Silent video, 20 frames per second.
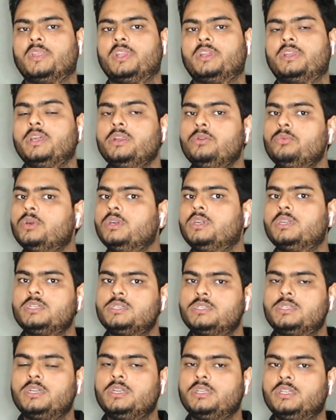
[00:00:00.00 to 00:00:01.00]
Try to
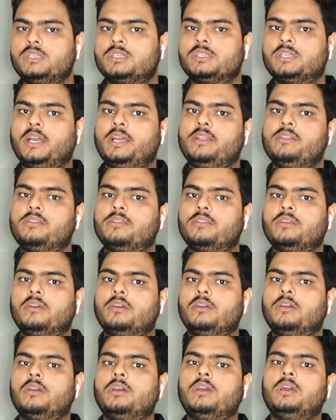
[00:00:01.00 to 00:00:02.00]
understand this, guys.
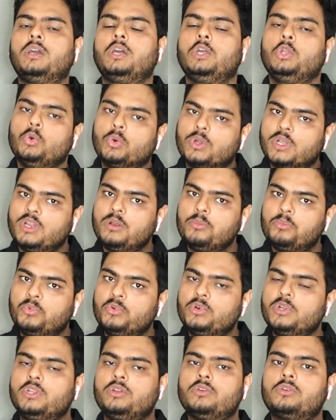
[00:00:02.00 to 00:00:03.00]
You can
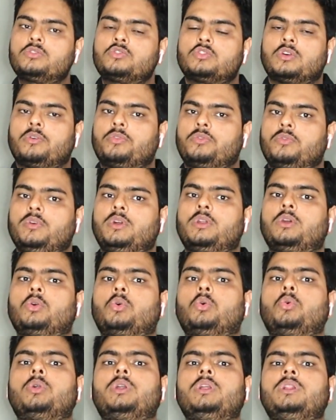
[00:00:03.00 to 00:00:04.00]
put your software
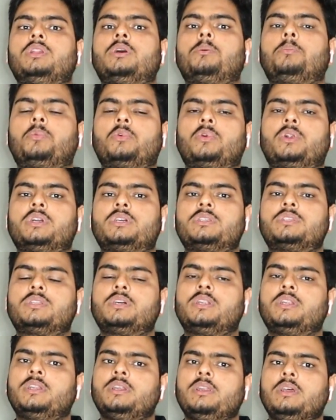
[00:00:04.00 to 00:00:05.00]
code in the
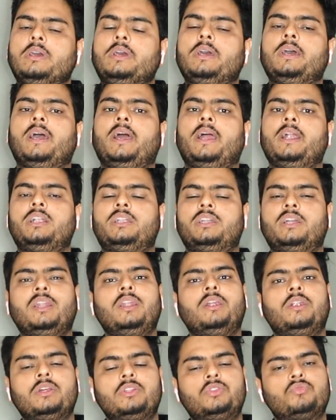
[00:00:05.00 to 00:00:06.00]
production and till
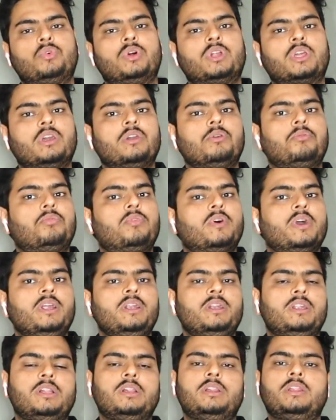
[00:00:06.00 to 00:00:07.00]
it is working
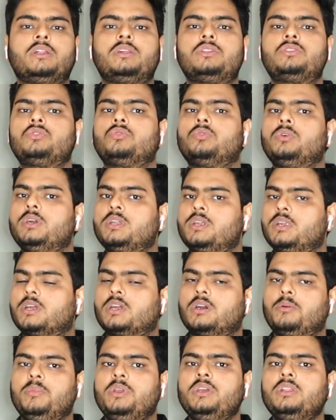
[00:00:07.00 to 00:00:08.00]
fine, till there is no error
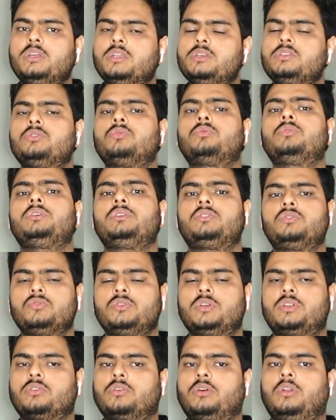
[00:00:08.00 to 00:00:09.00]
coming, there is no issue
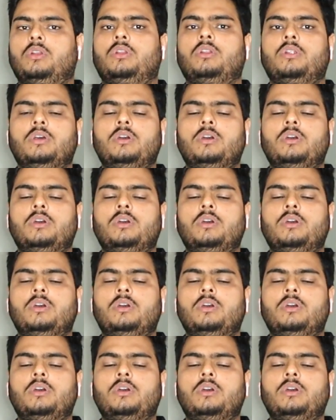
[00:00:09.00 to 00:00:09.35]
at all.